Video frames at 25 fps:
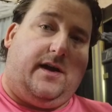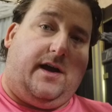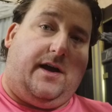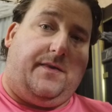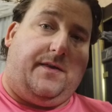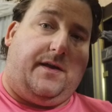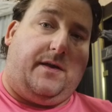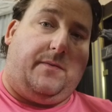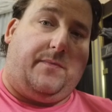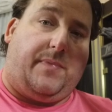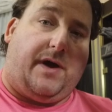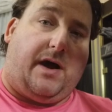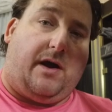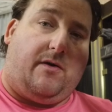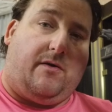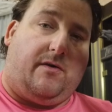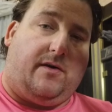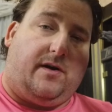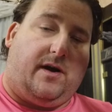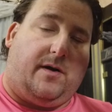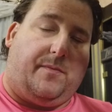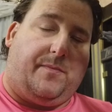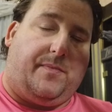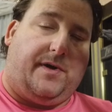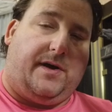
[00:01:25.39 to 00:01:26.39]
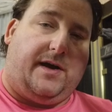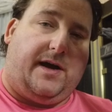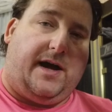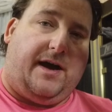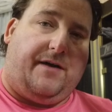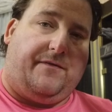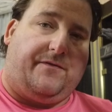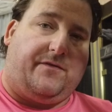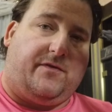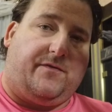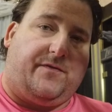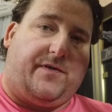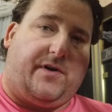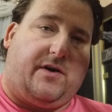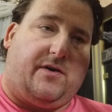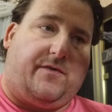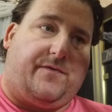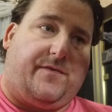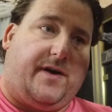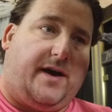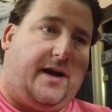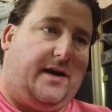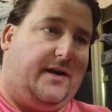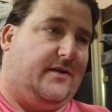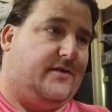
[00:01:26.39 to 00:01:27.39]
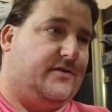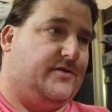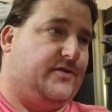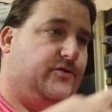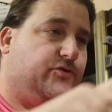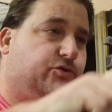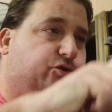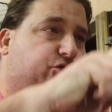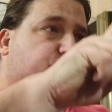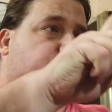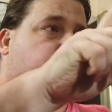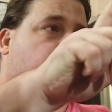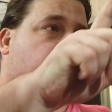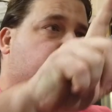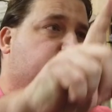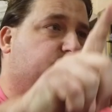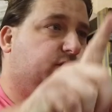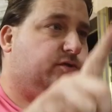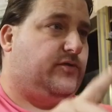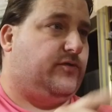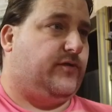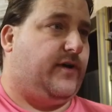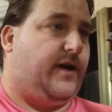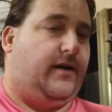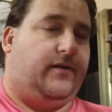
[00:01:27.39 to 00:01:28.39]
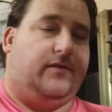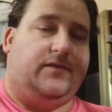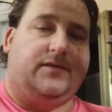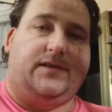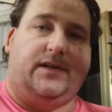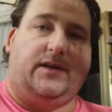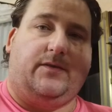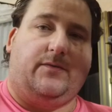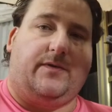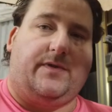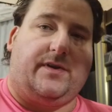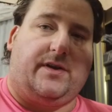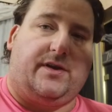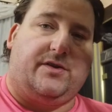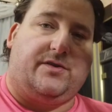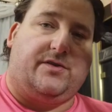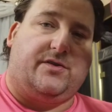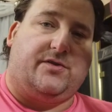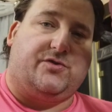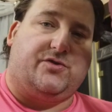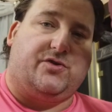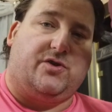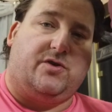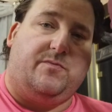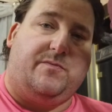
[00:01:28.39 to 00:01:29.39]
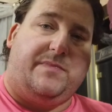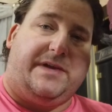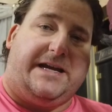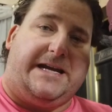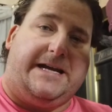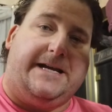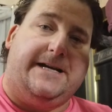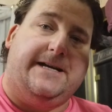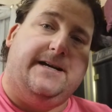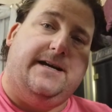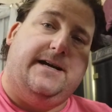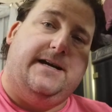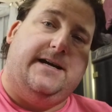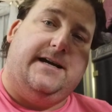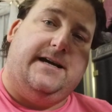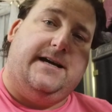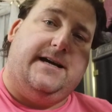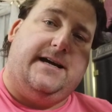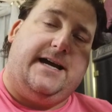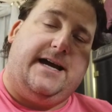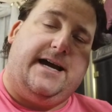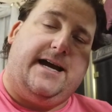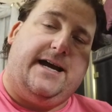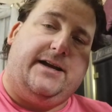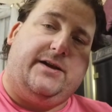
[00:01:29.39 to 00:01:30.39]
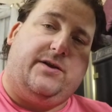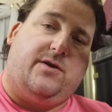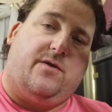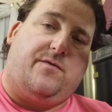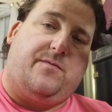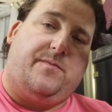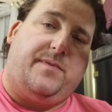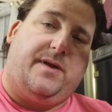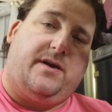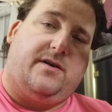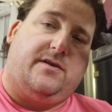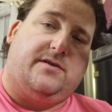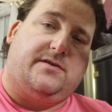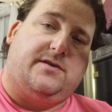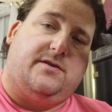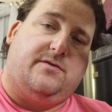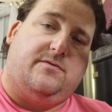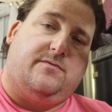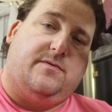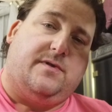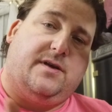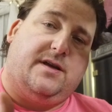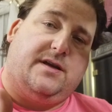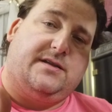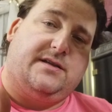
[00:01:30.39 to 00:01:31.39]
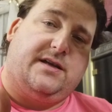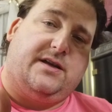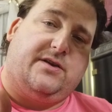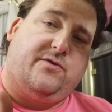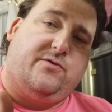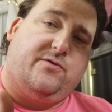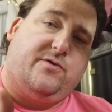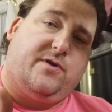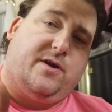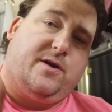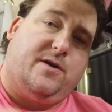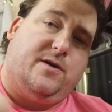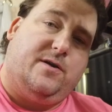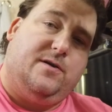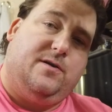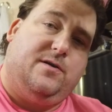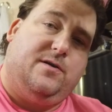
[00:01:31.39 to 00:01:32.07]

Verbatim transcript: and then power it up after verifying there's no shorts or grounds anywhere that there shouldn't be and go from there. So stay tuned.